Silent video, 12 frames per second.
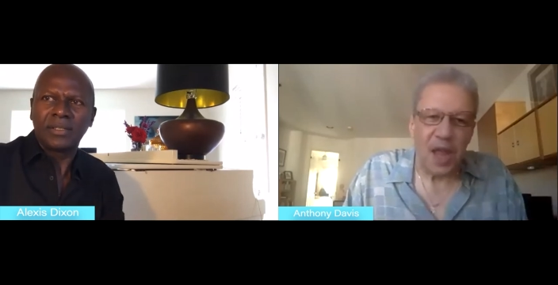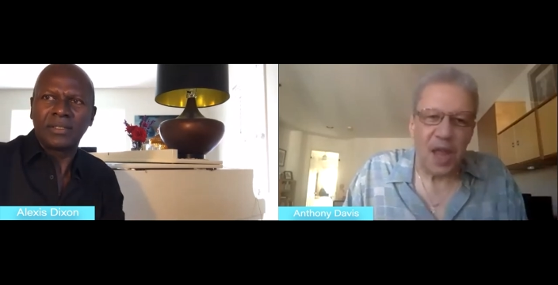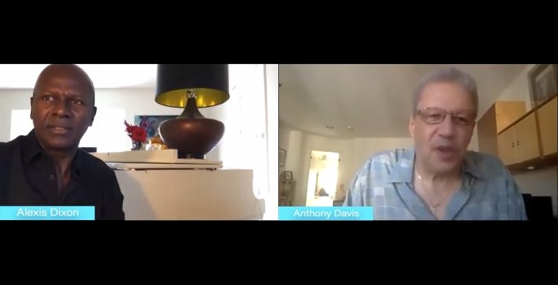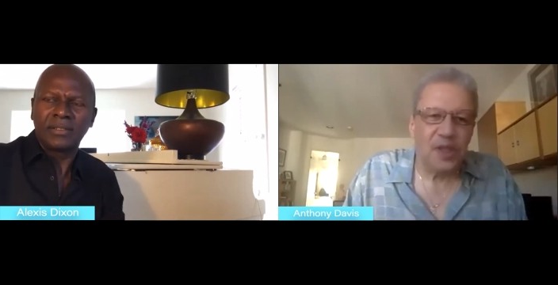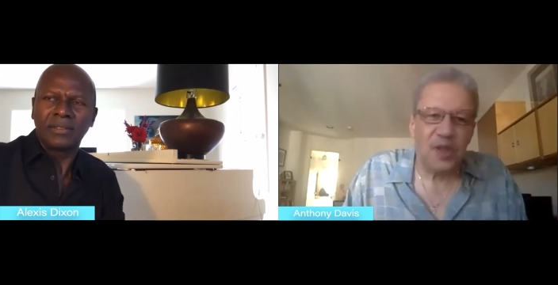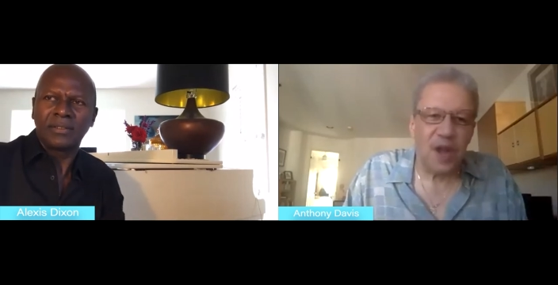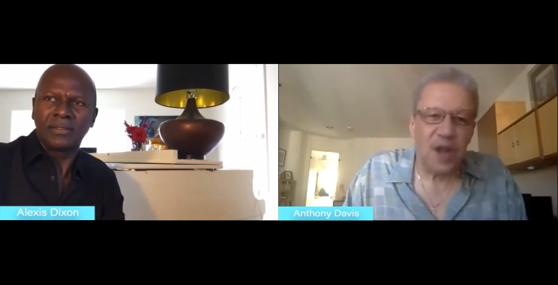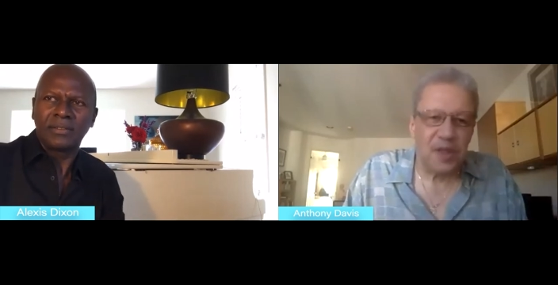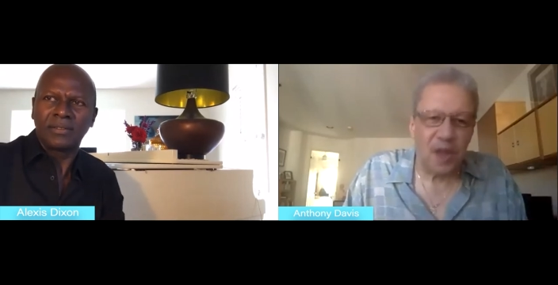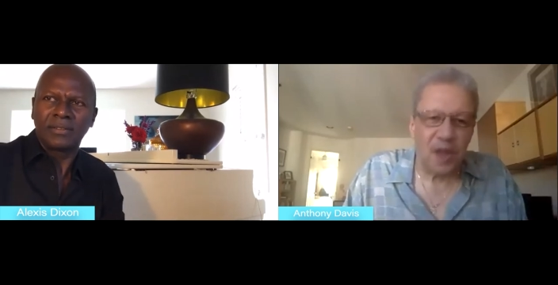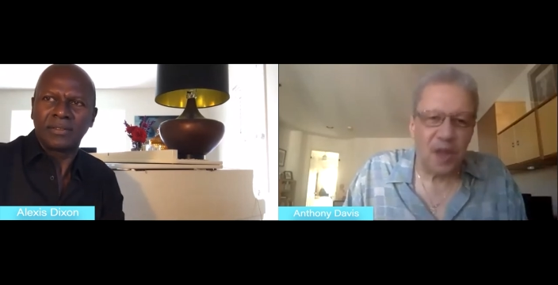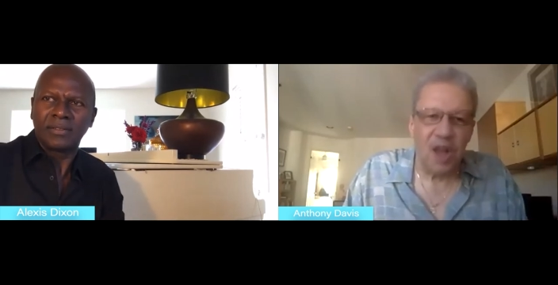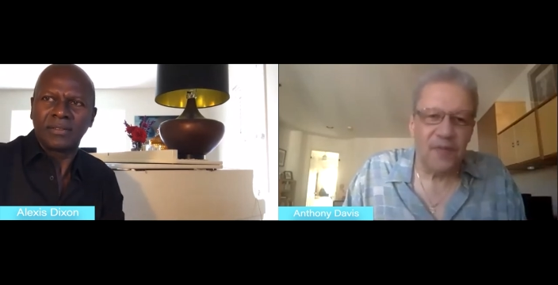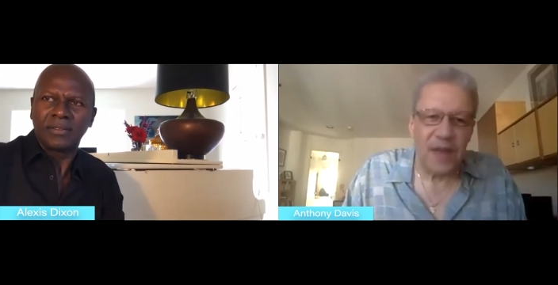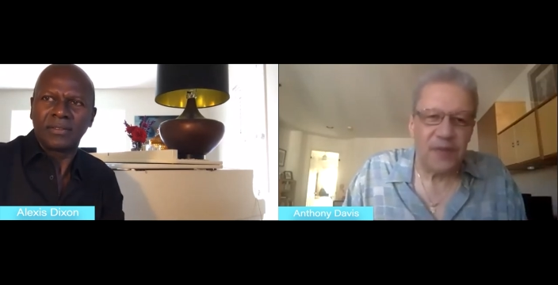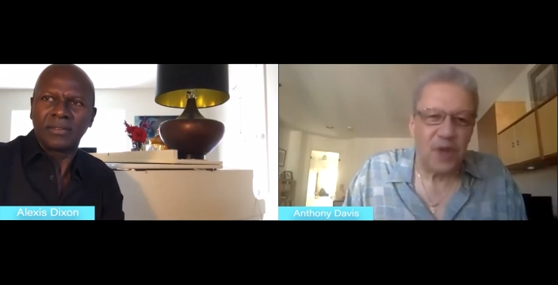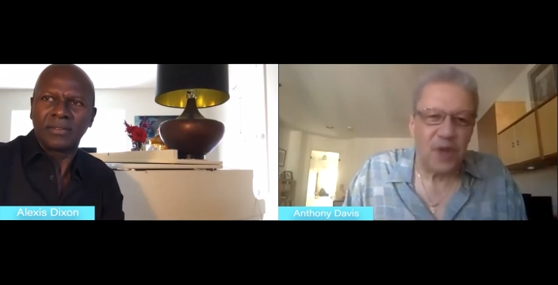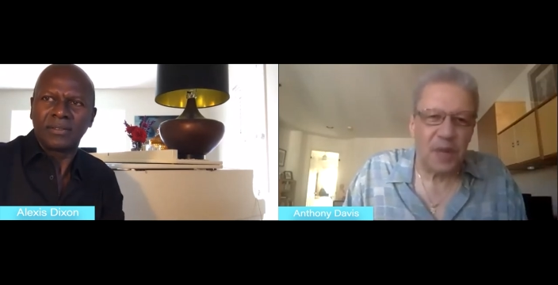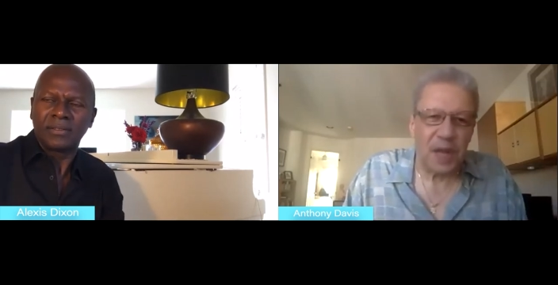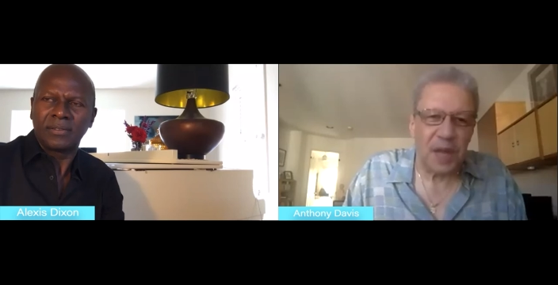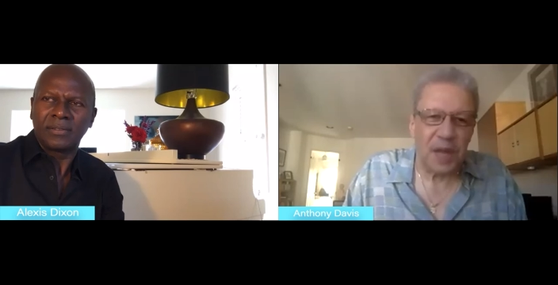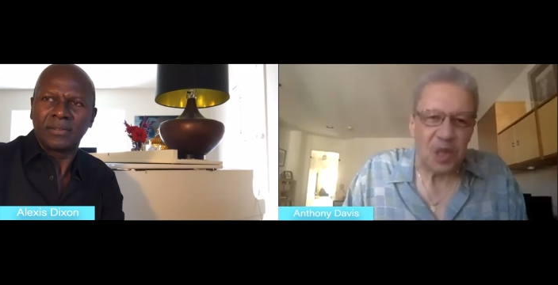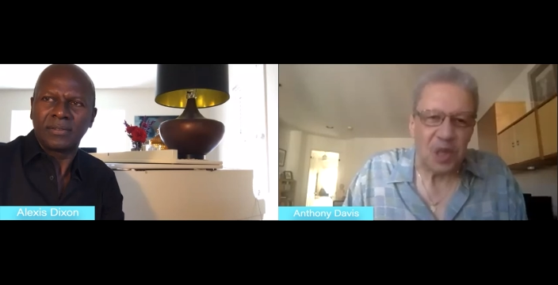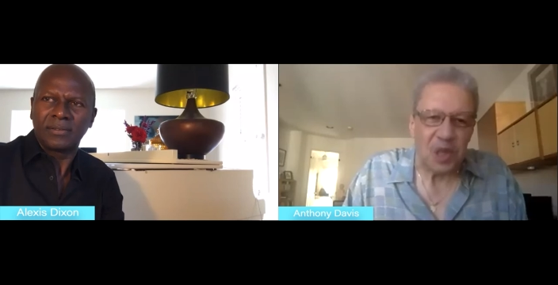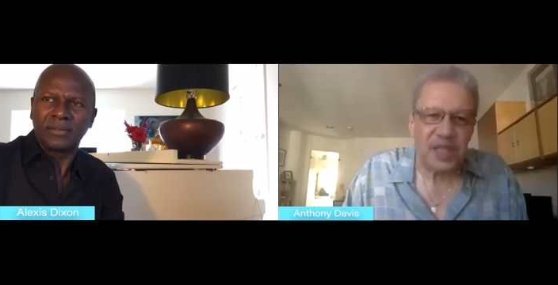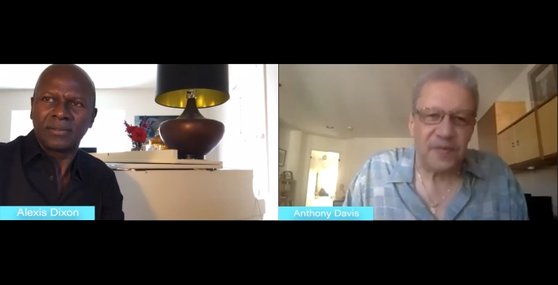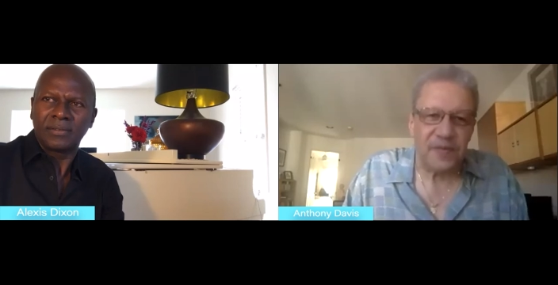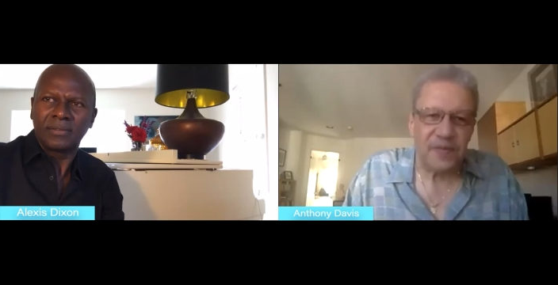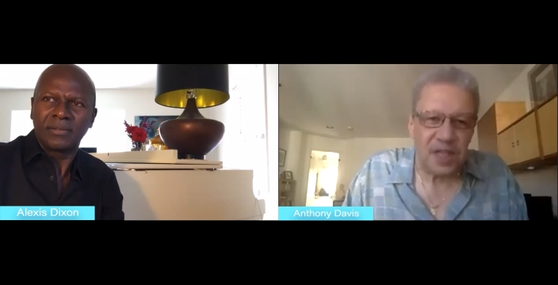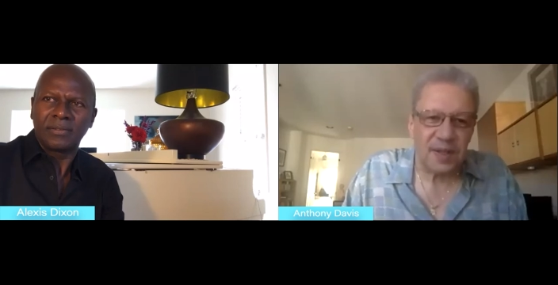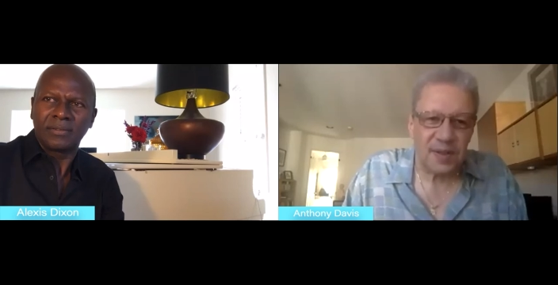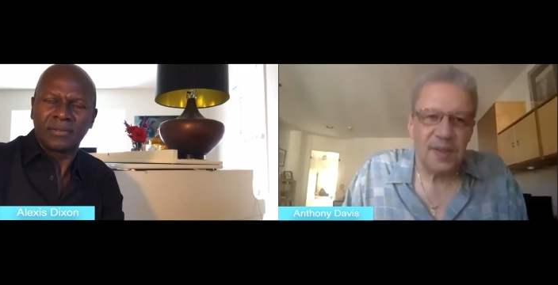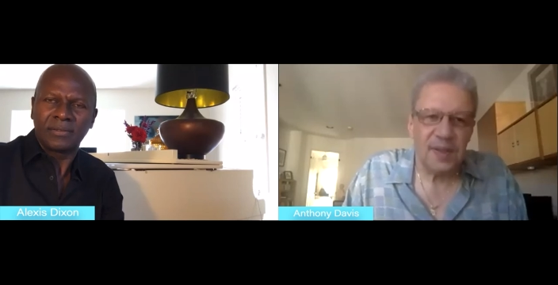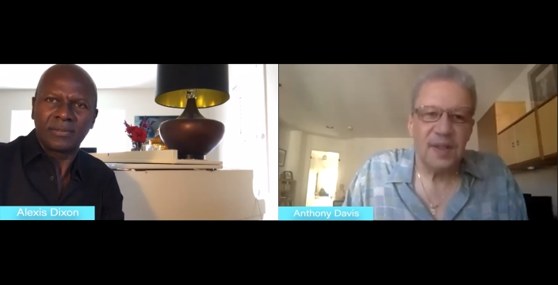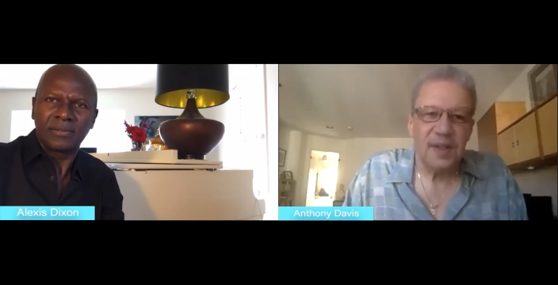Speaker 1: talk. All the five talk about the loss of innocence.